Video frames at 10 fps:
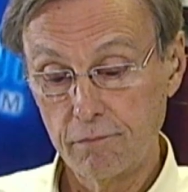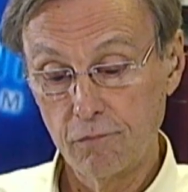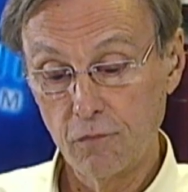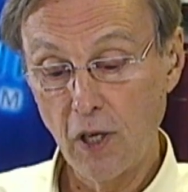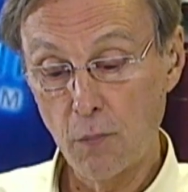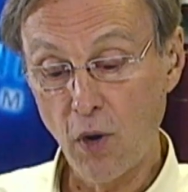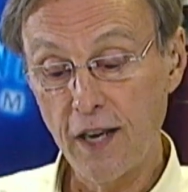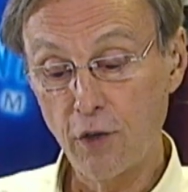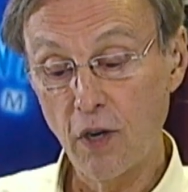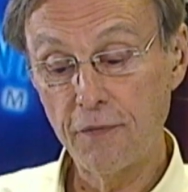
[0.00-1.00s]
Well,
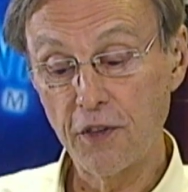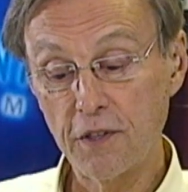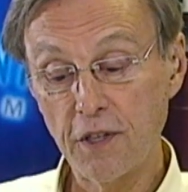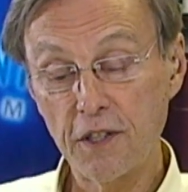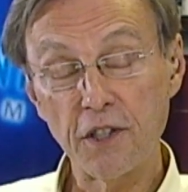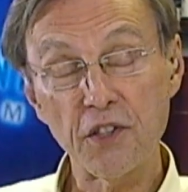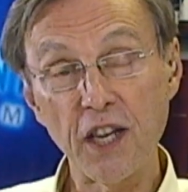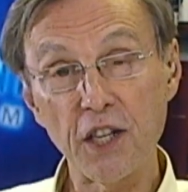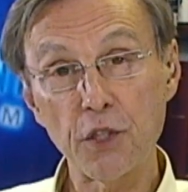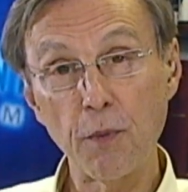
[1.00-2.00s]
Brian Griffin,
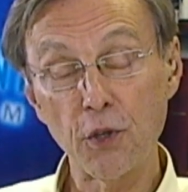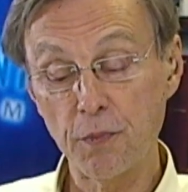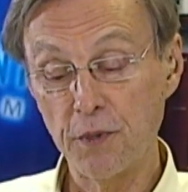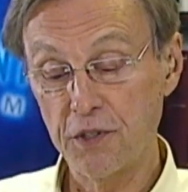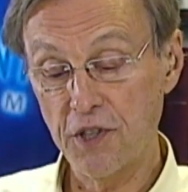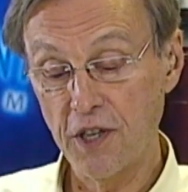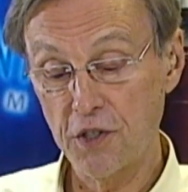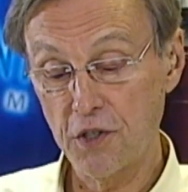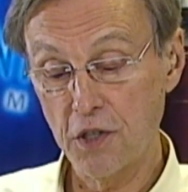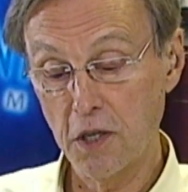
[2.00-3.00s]
DeSantis spokesman,
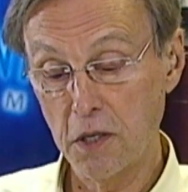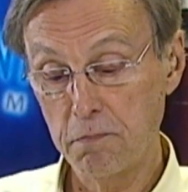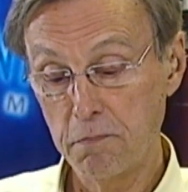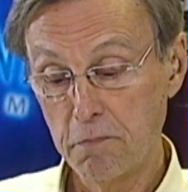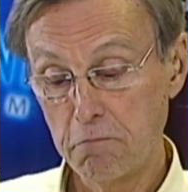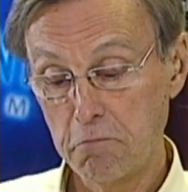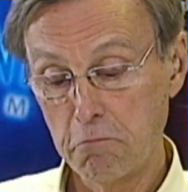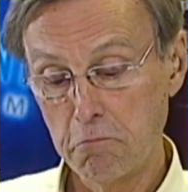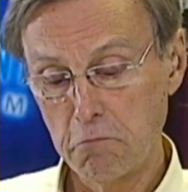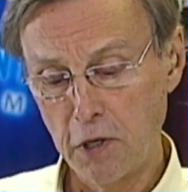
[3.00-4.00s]
says,
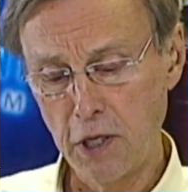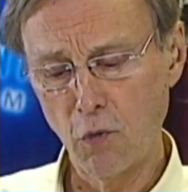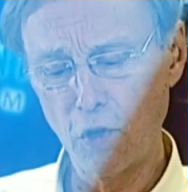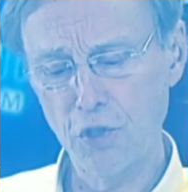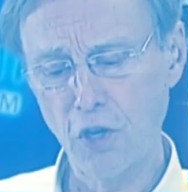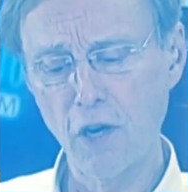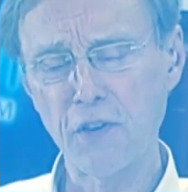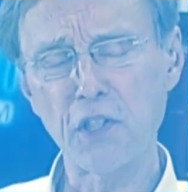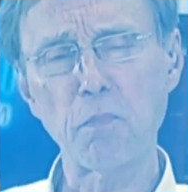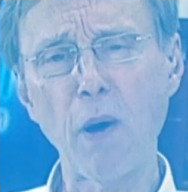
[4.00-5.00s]
it will
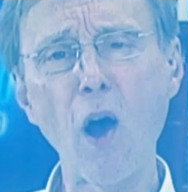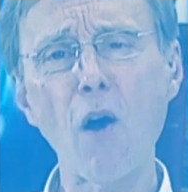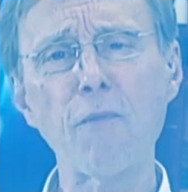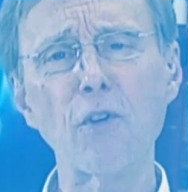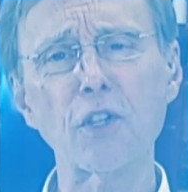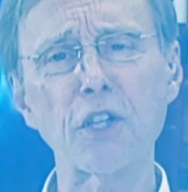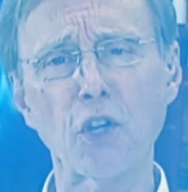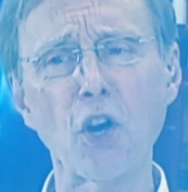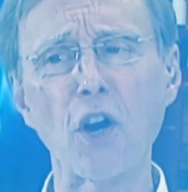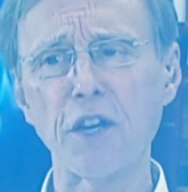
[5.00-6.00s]
serve as a powerful
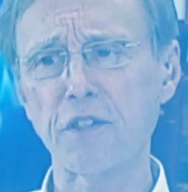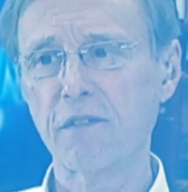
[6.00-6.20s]
deterrent.